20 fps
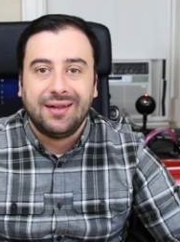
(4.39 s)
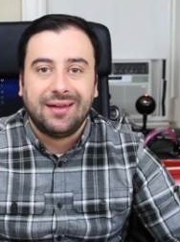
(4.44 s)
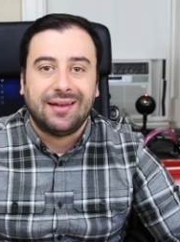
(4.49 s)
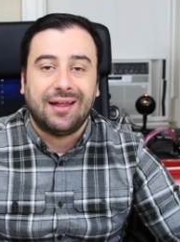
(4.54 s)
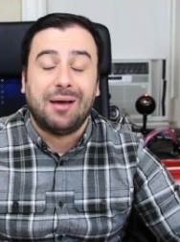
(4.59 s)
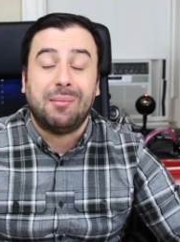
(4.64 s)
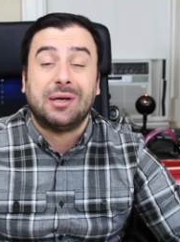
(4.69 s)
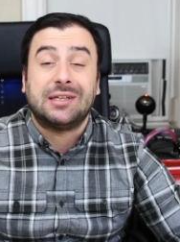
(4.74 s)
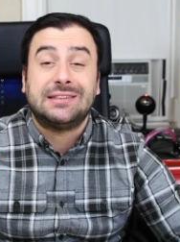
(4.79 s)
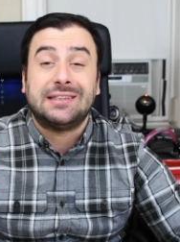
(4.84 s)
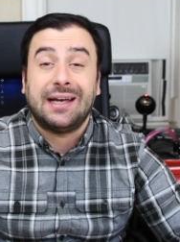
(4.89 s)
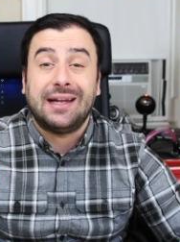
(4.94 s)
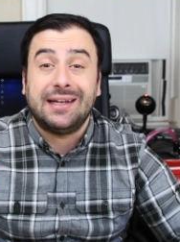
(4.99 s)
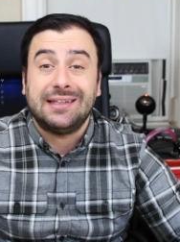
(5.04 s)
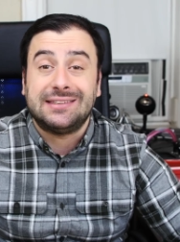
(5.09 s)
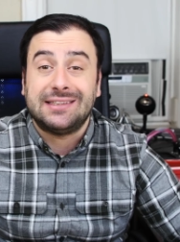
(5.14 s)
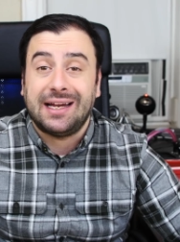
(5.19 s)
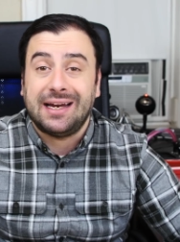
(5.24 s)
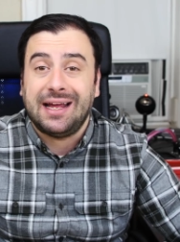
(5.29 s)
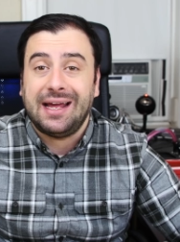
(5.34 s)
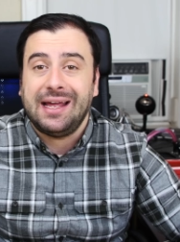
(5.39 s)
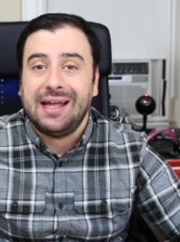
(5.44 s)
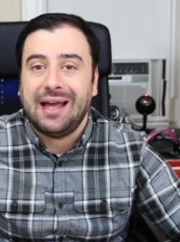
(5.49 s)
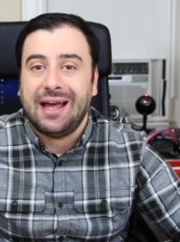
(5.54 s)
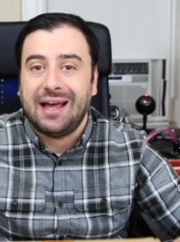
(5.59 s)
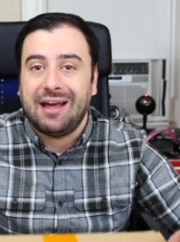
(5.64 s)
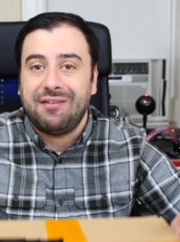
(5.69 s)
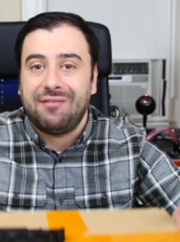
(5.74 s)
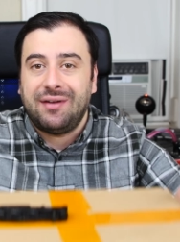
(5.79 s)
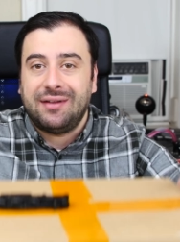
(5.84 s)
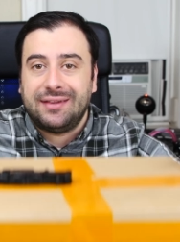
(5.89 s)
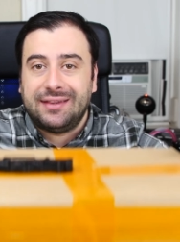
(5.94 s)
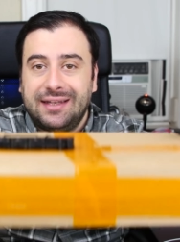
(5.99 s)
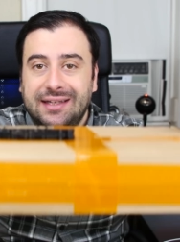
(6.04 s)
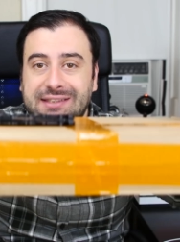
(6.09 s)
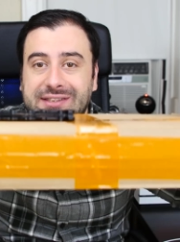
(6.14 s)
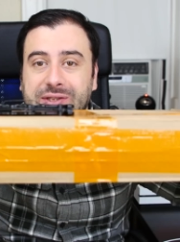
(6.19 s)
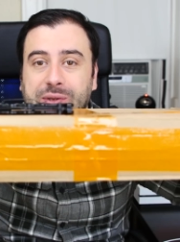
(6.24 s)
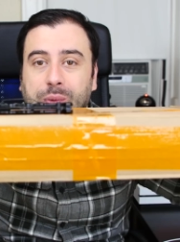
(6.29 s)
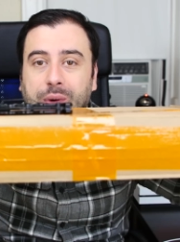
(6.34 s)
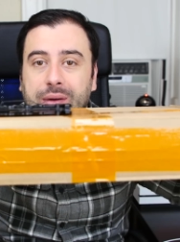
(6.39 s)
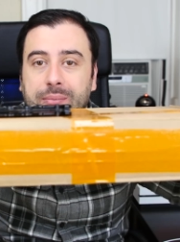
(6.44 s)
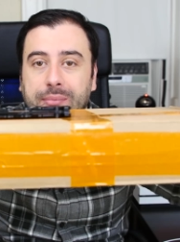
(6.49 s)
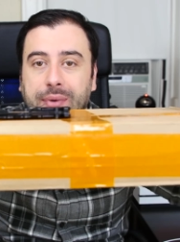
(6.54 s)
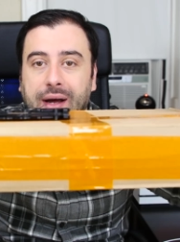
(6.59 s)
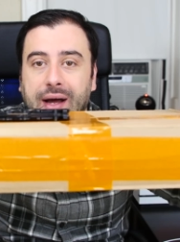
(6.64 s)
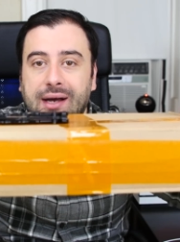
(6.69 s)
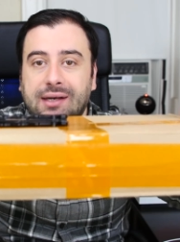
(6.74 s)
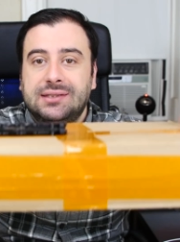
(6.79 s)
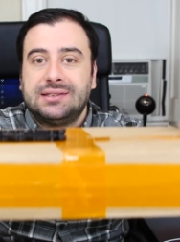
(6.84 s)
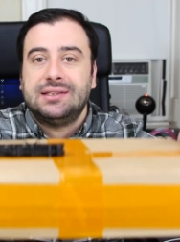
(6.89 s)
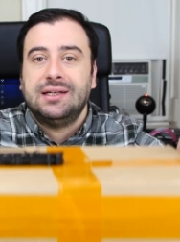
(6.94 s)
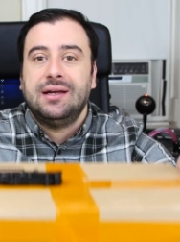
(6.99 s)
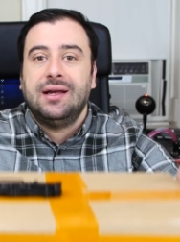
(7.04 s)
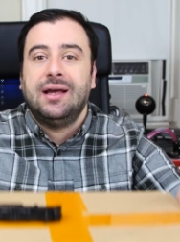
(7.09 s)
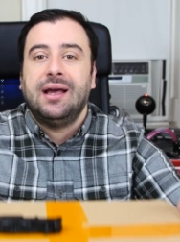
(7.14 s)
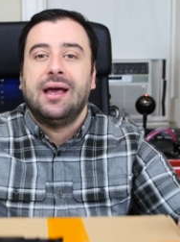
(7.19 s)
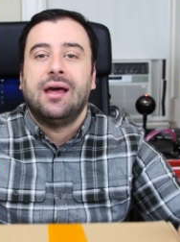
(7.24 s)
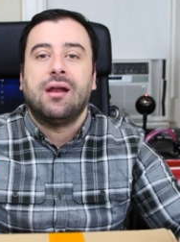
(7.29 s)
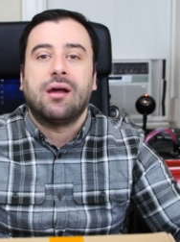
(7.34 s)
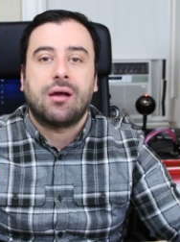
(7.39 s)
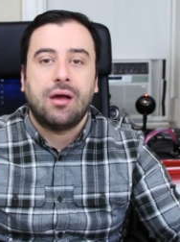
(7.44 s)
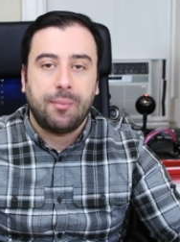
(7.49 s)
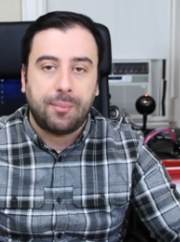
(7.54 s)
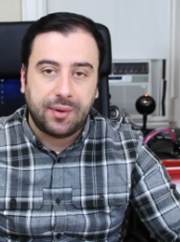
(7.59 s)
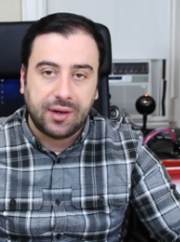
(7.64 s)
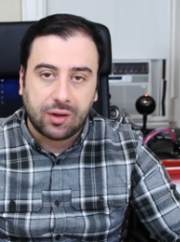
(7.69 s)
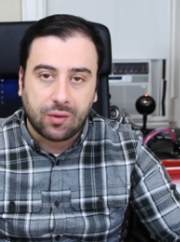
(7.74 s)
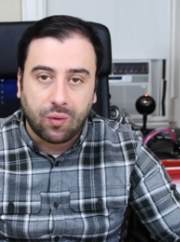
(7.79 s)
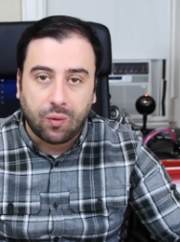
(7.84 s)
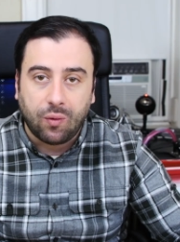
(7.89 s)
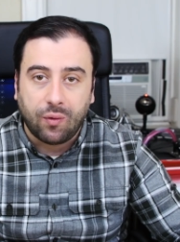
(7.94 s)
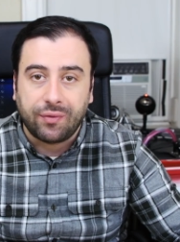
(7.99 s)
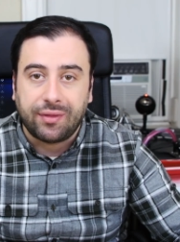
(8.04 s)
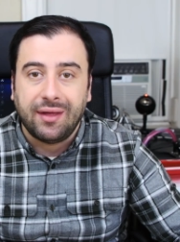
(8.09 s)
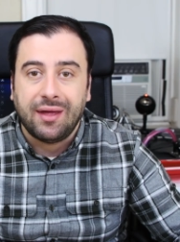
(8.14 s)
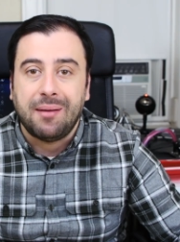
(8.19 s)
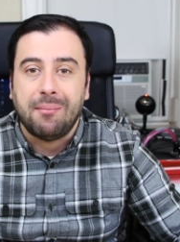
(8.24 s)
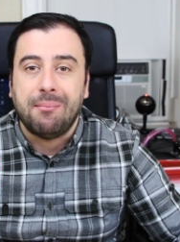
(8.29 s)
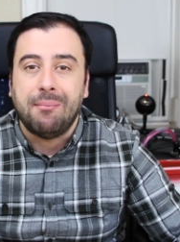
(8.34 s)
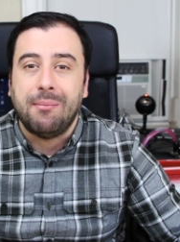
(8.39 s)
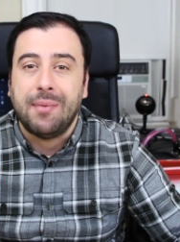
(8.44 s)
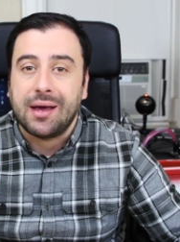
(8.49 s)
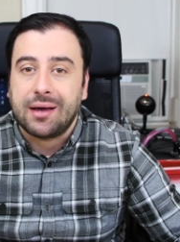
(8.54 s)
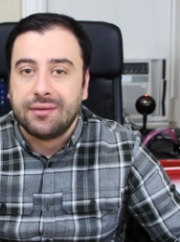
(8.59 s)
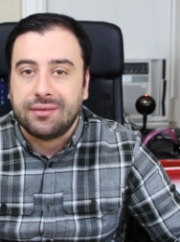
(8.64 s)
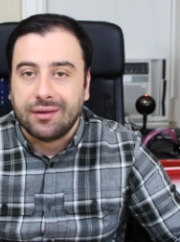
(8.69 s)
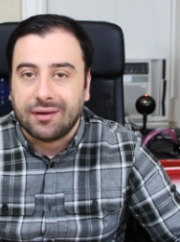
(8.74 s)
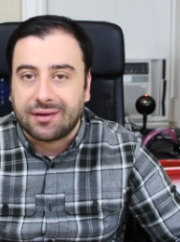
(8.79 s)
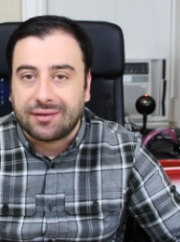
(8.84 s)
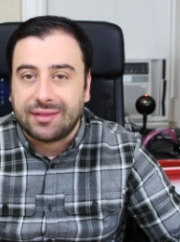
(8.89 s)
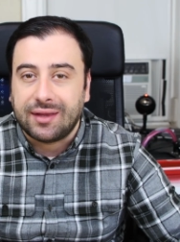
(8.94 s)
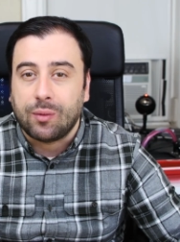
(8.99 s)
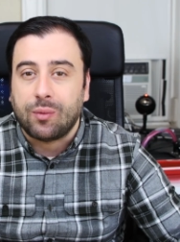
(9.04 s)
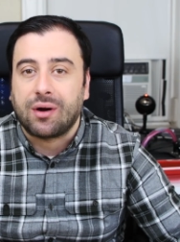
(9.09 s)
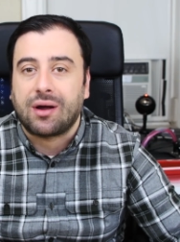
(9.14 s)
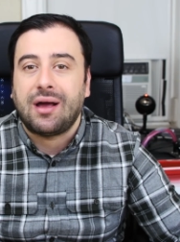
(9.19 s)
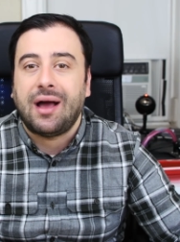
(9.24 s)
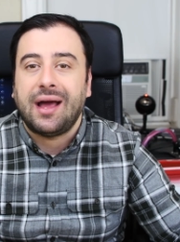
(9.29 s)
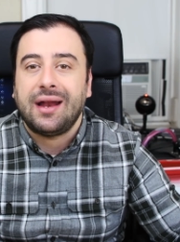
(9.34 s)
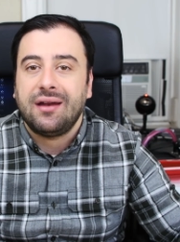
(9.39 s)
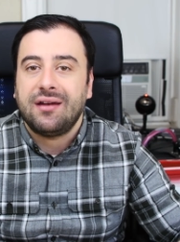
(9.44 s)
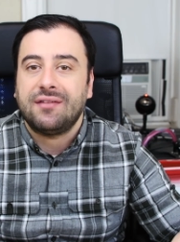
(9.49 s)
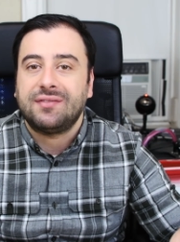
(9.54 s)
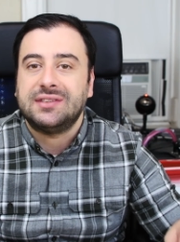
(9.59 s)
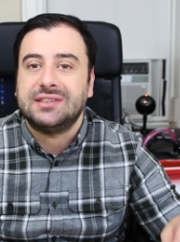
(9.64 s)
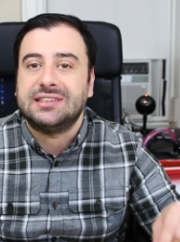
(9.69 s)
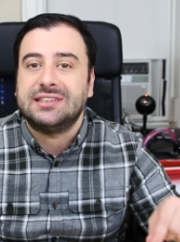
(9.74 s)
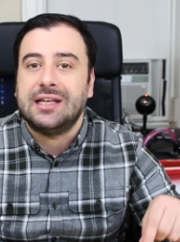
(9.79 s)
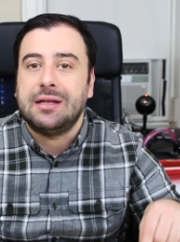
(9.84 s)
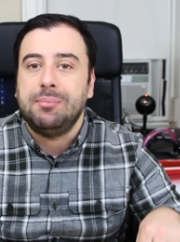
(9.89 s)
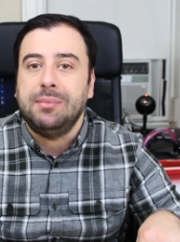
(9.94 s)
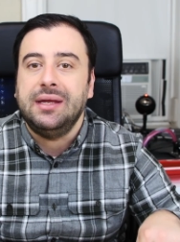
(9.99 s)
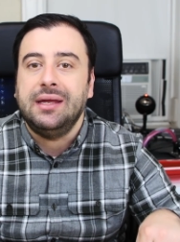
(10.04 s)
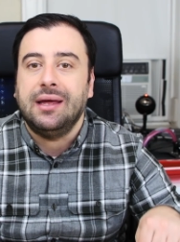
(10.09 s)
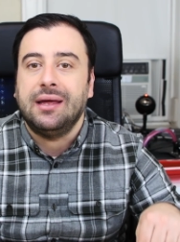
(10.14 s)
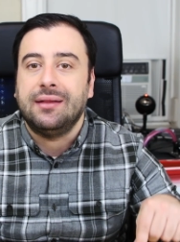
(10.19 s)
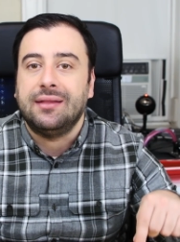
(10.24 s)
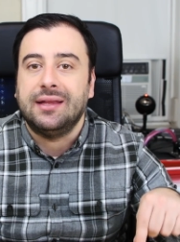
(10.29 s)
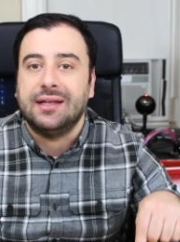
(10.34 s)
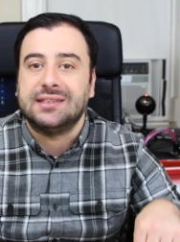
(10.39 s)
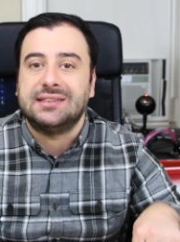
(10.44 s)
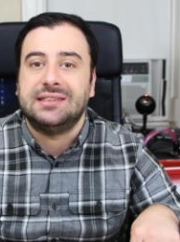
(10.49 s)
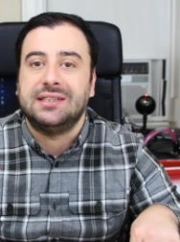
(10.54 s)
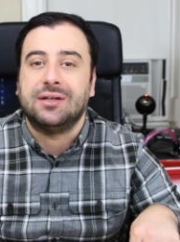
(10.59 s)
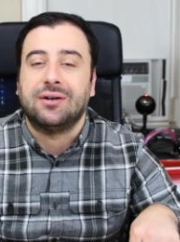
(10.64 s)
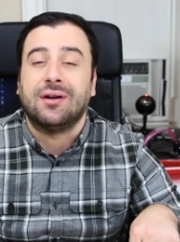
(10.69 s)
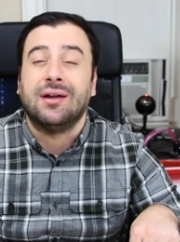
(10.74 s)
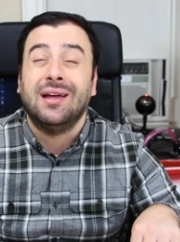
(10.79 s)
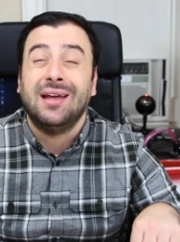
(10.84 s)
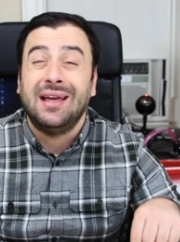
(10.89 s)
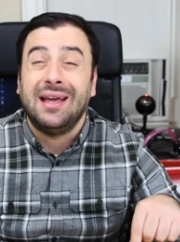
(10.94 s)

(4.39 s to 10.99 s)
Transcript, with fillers: I'm excited. Today I have this to unbox and a company called MageDok. They were kind enough to send me this here.